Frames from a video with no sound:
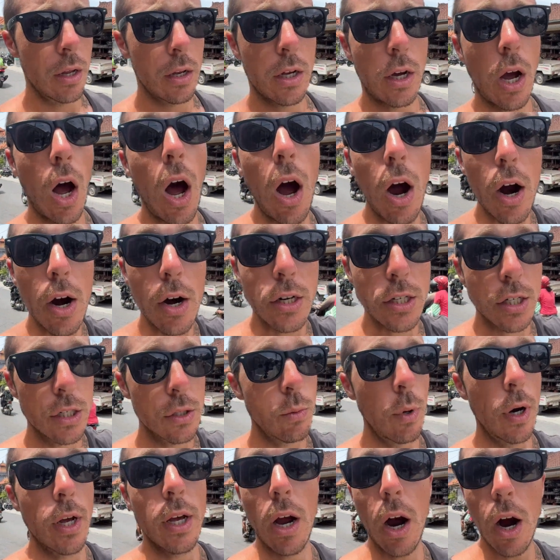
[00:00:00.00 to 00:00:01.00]
cars,
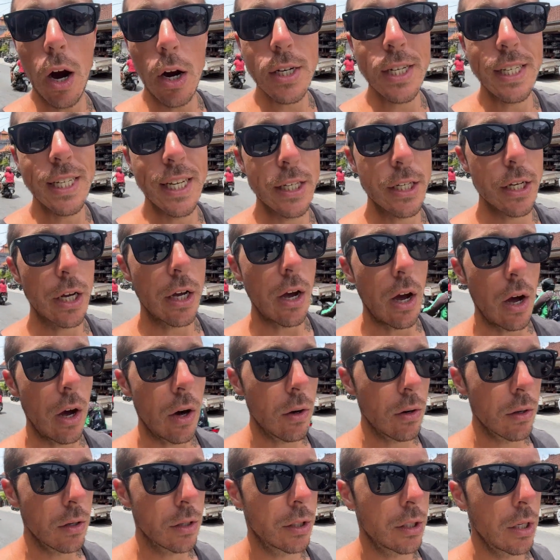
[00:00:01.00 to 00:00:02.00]
where cars need to go.
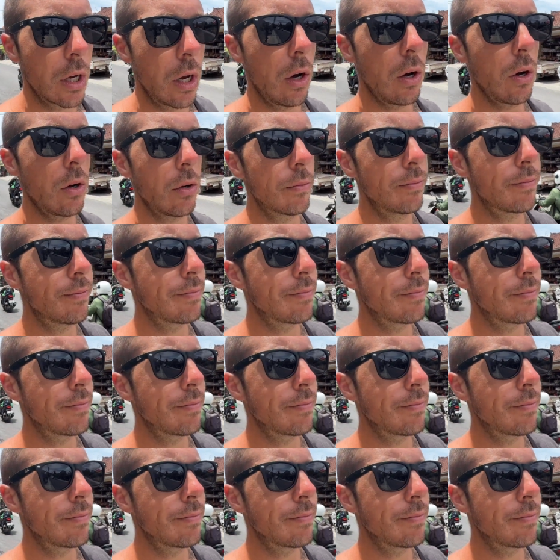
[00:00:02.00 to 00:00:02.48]
So